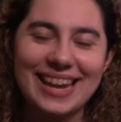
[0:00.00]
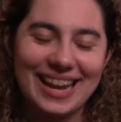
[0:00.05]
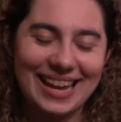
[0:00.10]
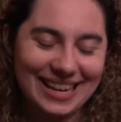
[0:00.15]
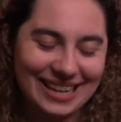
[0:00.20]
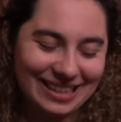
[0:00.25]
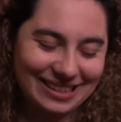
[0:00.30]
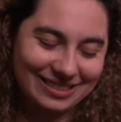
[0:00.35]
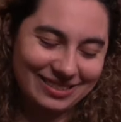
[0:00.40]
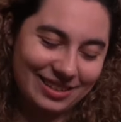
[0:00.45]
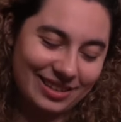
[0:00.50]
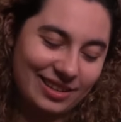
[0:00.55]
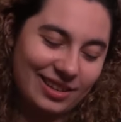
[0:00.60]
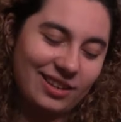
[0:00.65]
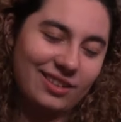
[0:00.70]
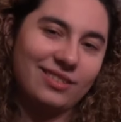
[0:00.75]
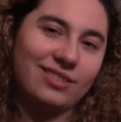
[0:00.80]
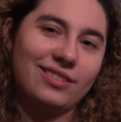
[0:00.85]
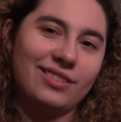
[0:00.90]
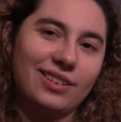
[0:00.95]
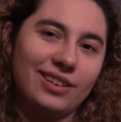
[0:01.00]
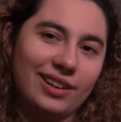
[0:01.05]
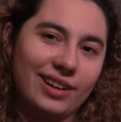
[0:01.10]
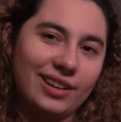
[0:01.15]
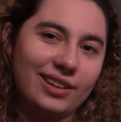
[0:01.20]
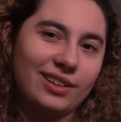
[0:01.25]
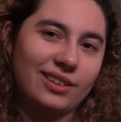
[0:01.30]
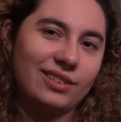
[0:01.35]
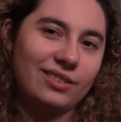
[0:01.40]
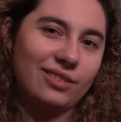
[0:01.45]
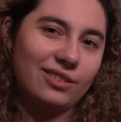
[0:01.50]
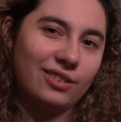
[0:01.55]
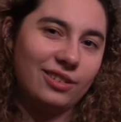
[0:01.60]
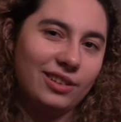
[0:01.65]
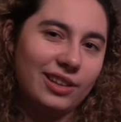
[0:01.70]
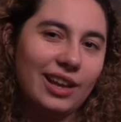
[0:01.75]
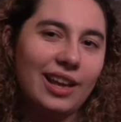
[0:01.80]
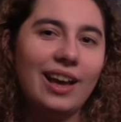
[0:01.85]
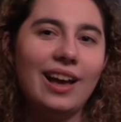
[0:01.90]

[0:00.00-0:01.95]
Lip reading: It was like, oh, alright, cool.